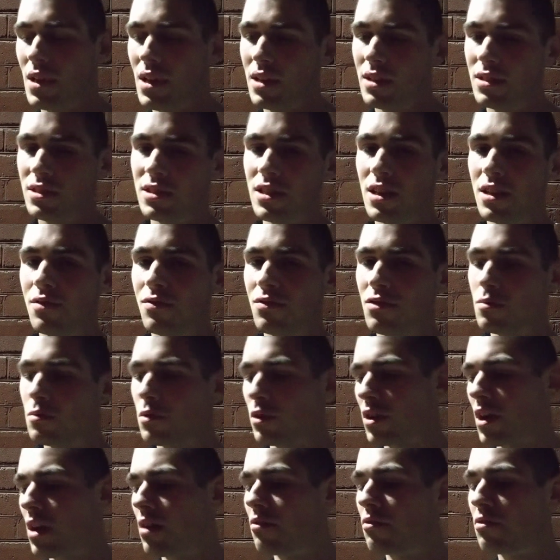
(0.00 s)
I'll start to feel
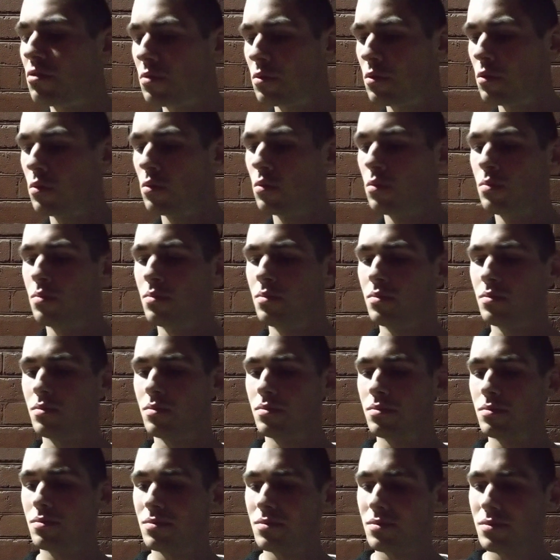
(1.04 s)
more comfortable
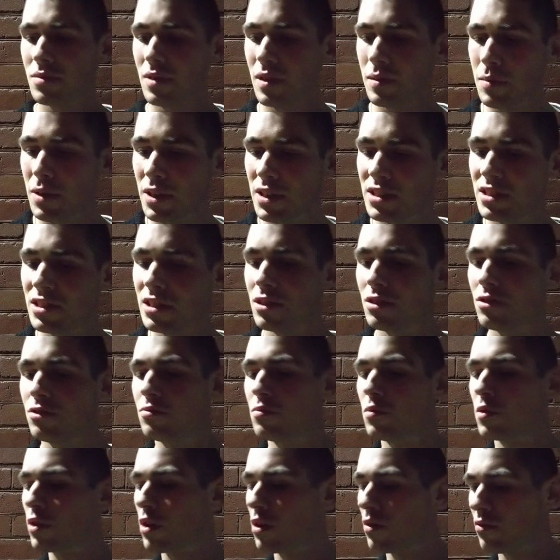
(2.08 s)
in myself,
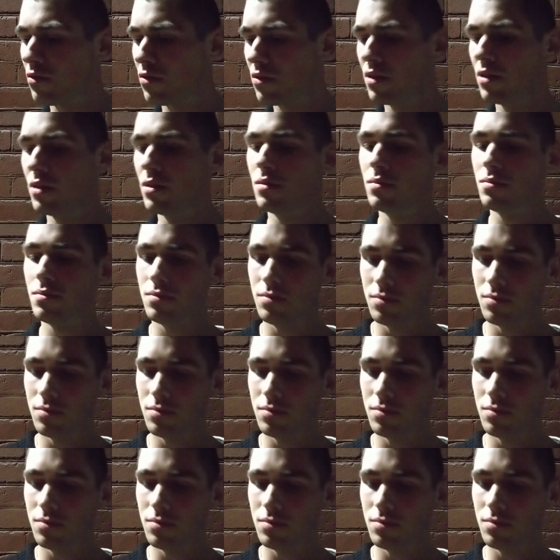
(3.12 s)
more confident.